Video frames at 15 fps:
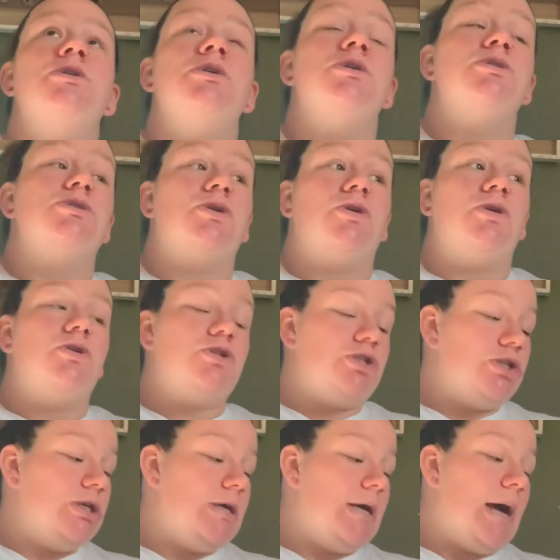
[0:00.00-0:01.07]
so
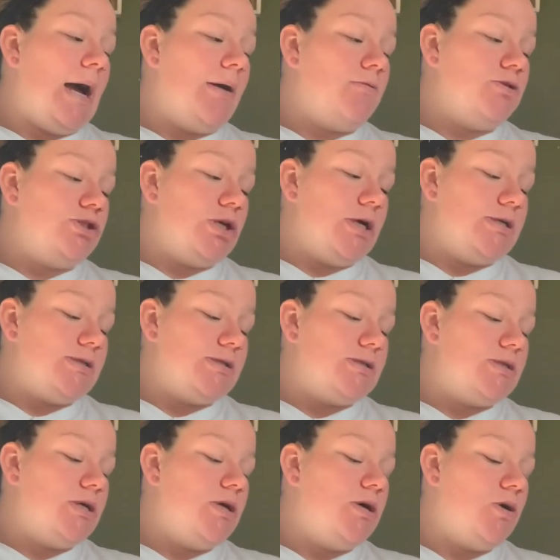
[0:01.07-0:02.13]
usually I will
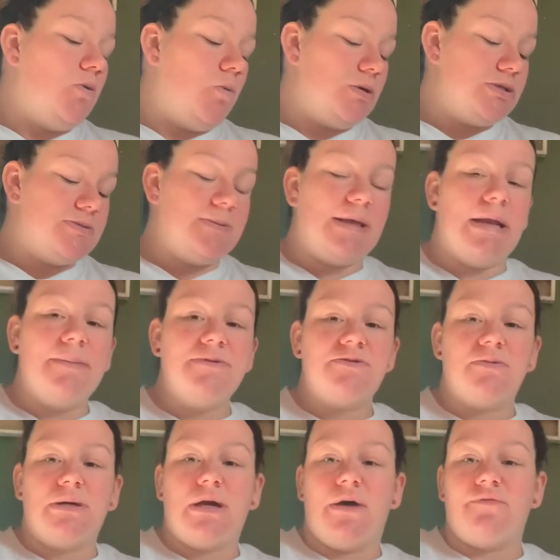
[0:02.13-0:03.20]
just, once we get up to
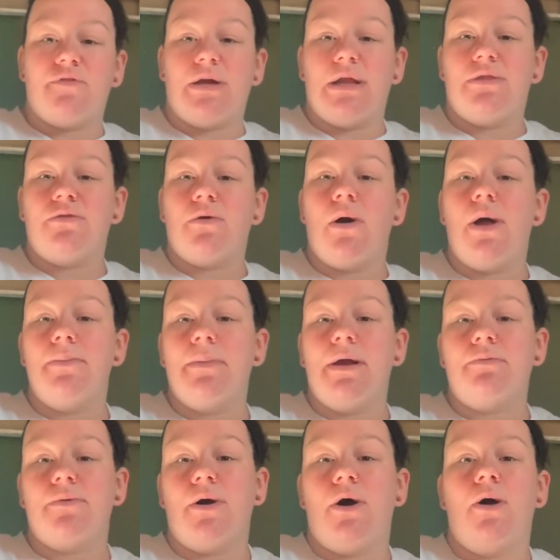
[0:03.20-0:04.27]
recovery, throw on my
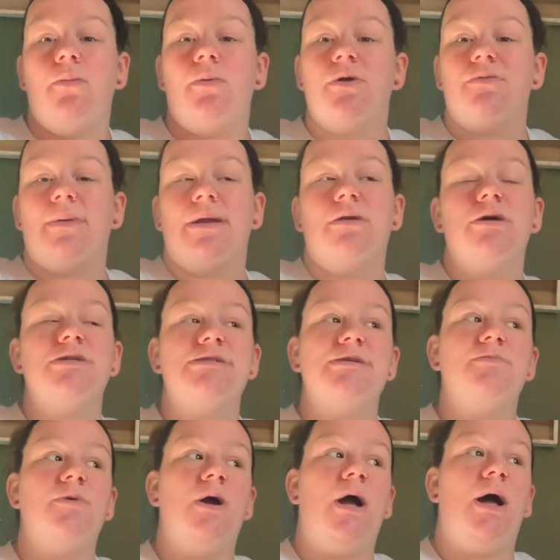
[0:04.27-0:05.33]
robe with my
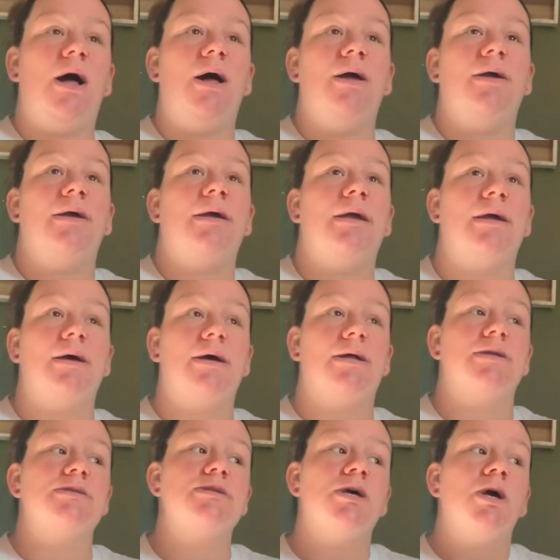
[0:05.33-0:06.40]
nursing bra
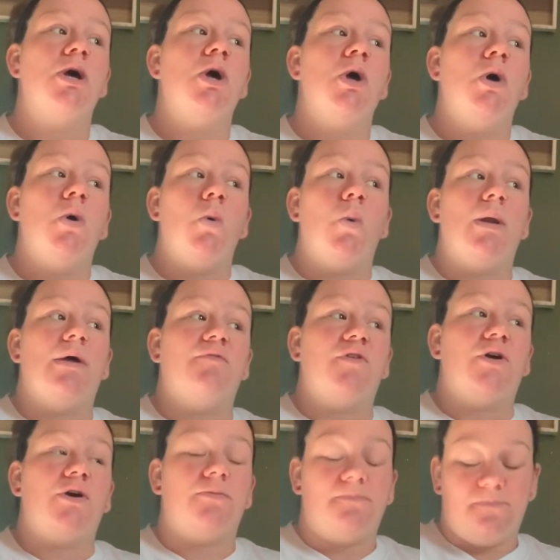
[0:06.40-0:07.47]
and
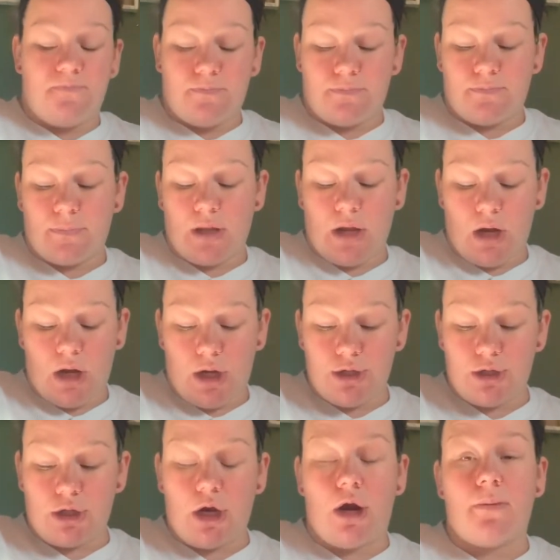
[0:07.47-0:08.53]
whatever
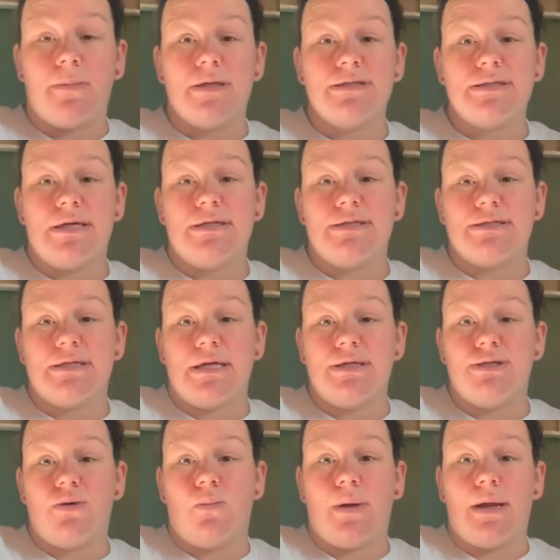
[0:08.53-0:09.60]
undergarments I decide
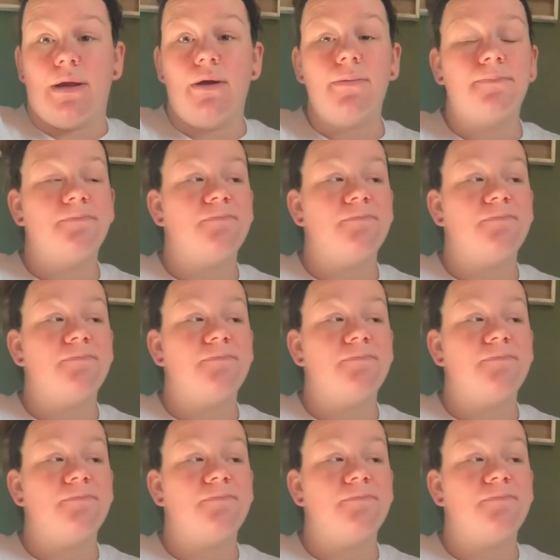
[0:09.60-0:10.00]
to wear.